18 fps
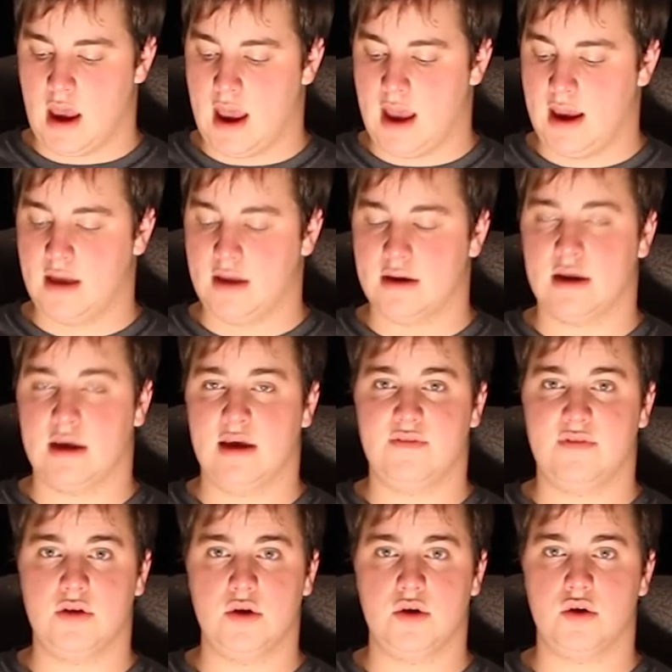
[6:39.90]
And
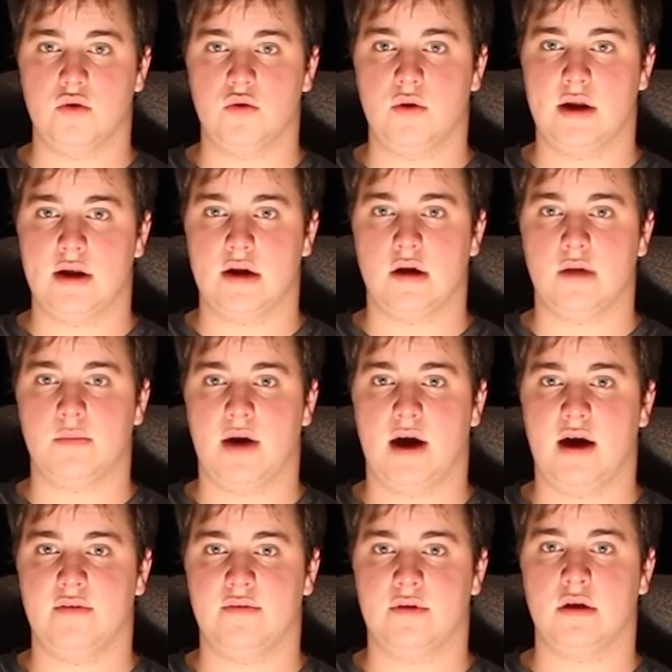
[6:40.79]
if you do end up
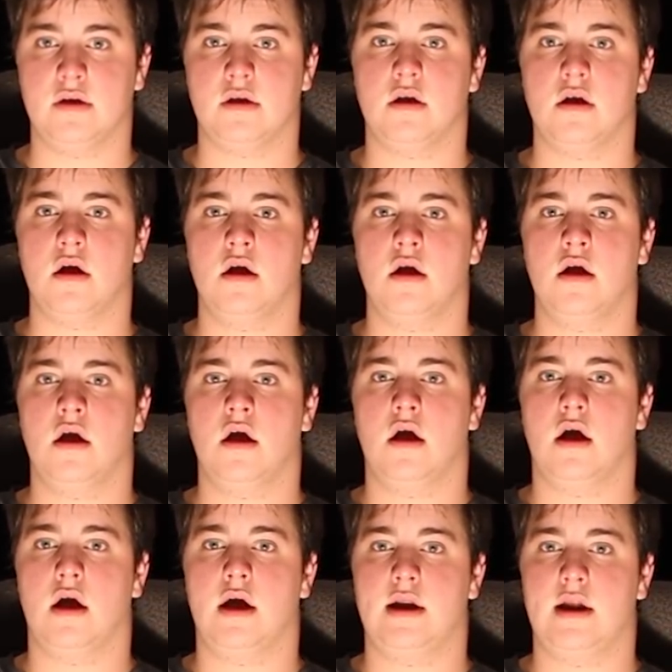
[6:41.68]
having
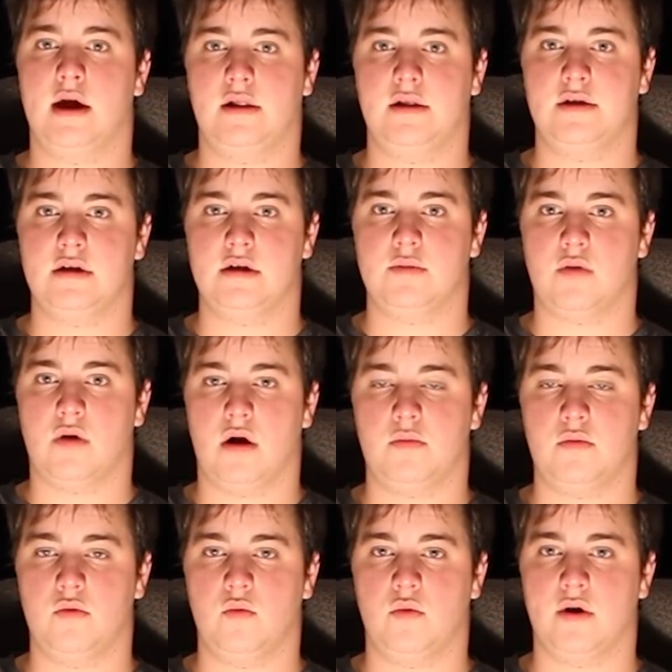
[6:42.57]
an LED
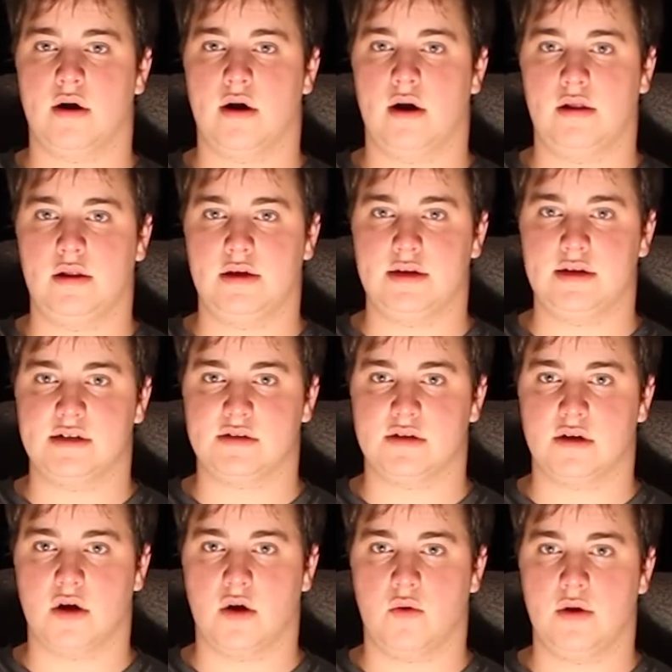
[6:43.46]
problem where
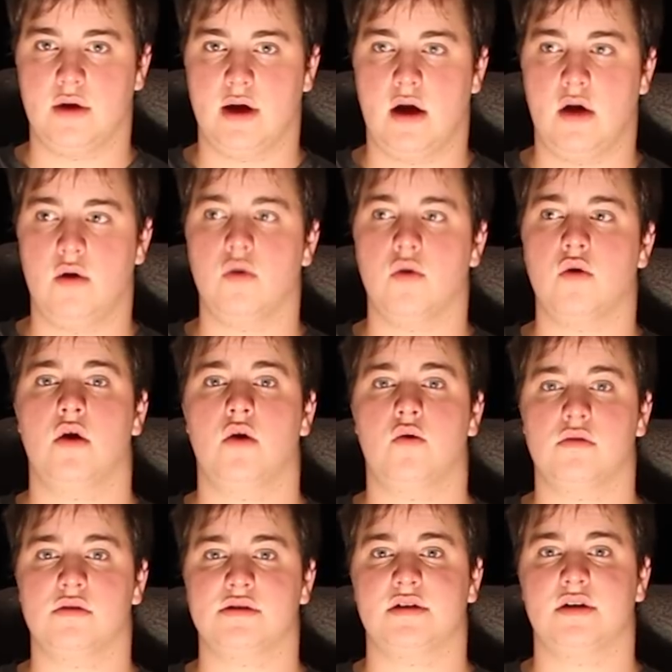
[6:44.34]
LEDs are going out,
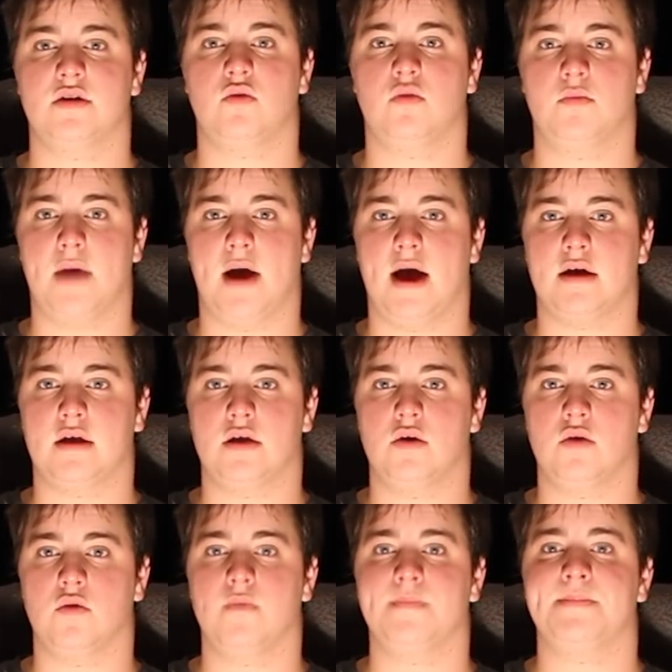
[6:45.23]
Corsair will back
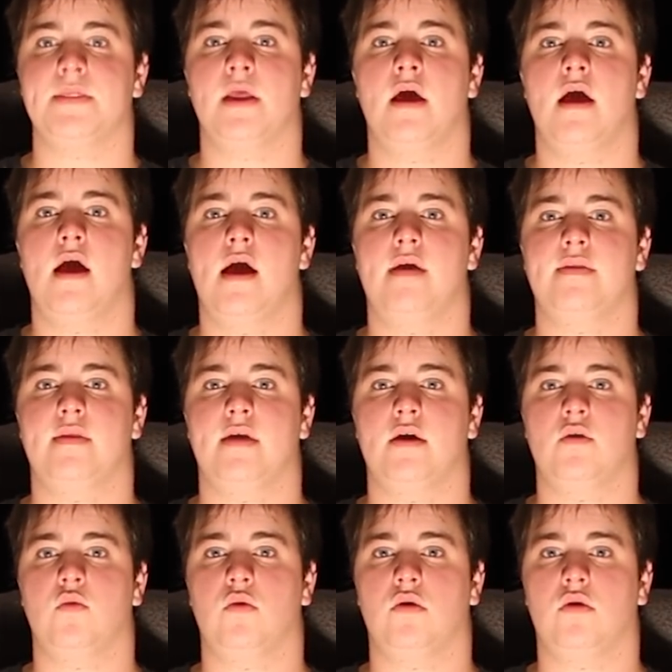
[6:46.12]
you and
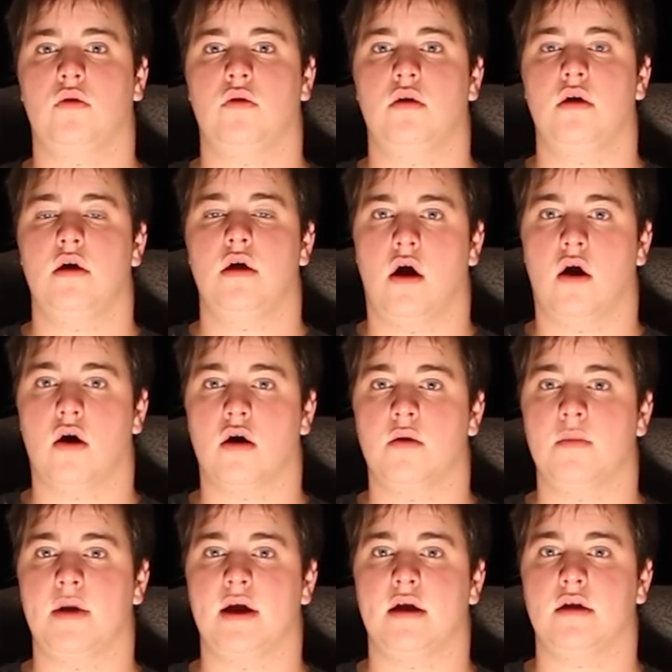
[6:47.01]
they will
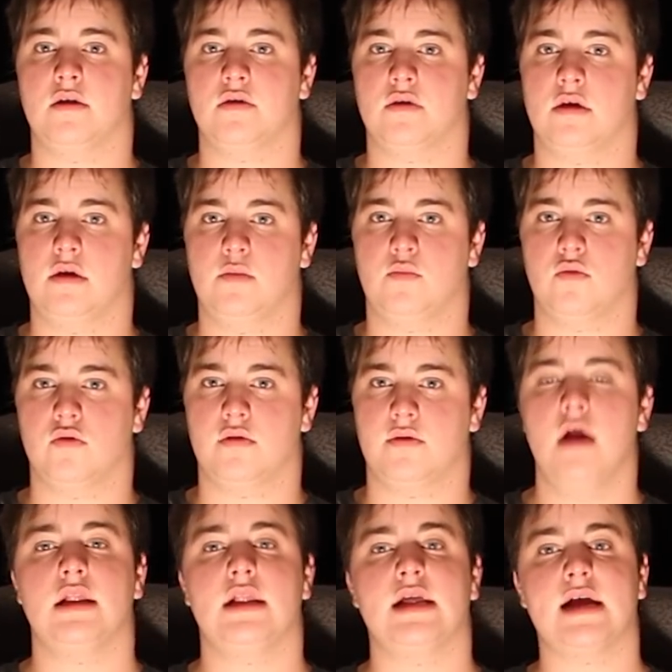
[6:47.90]
RMA your keyboard.
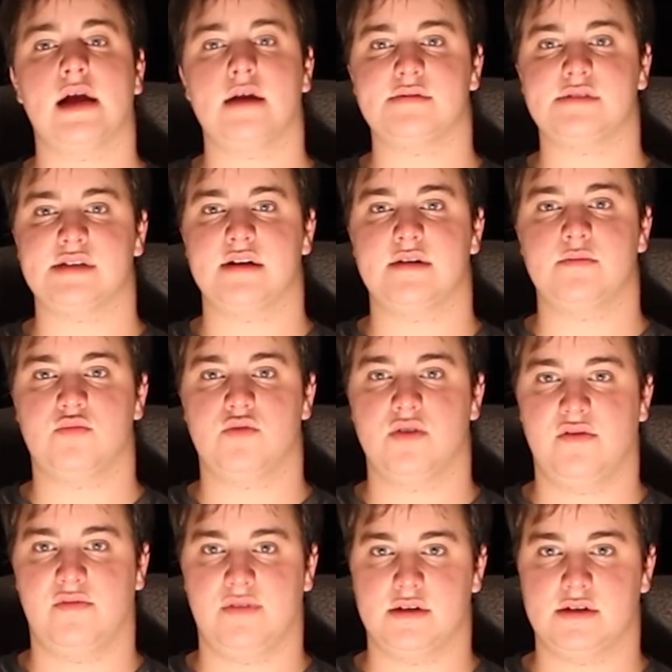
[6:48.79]
Like I've said in
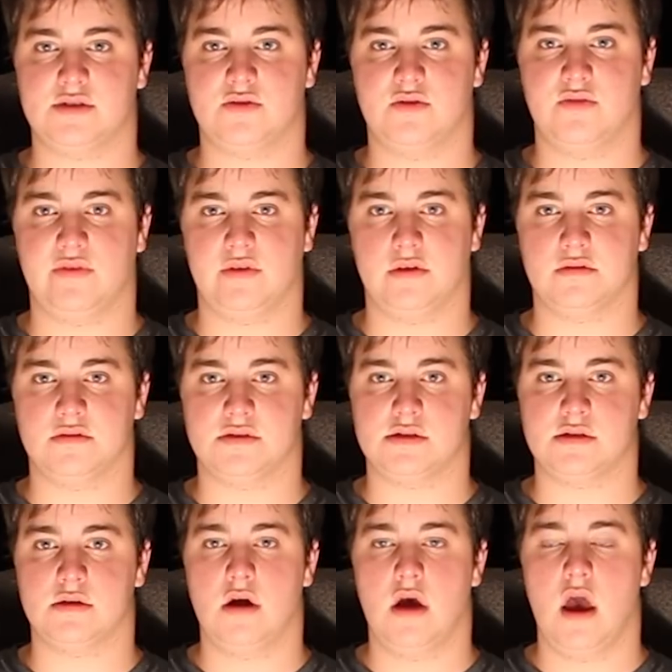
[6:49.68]
previous
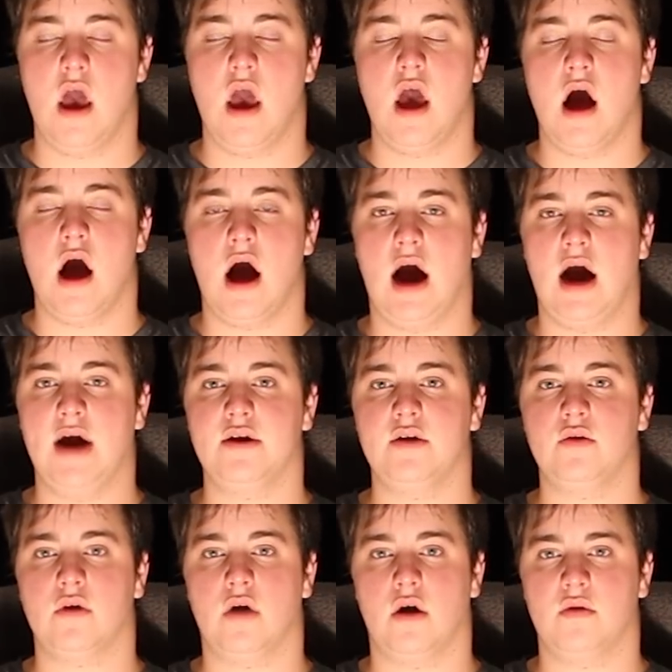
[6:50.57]
reviews, I
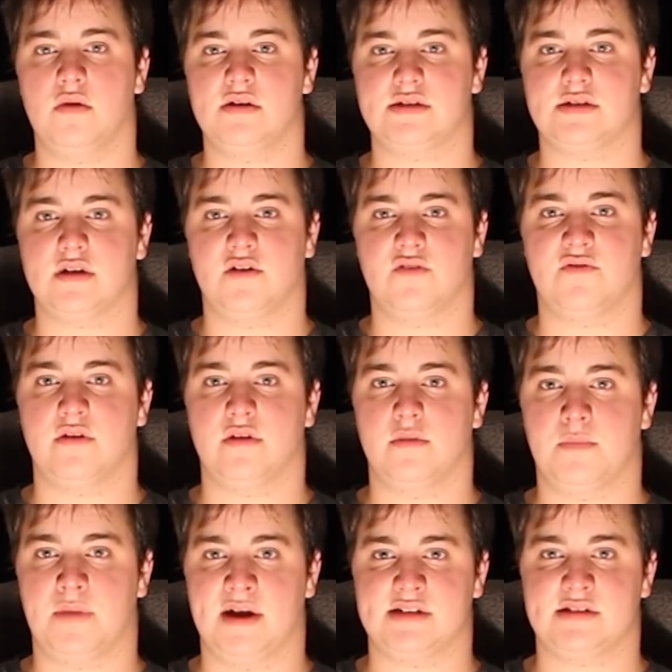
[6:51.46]
don't always go for
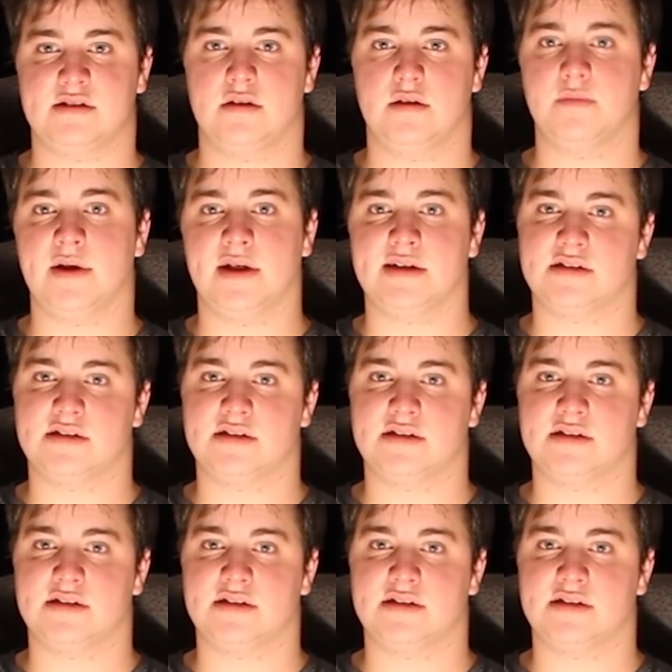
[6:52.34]
the best,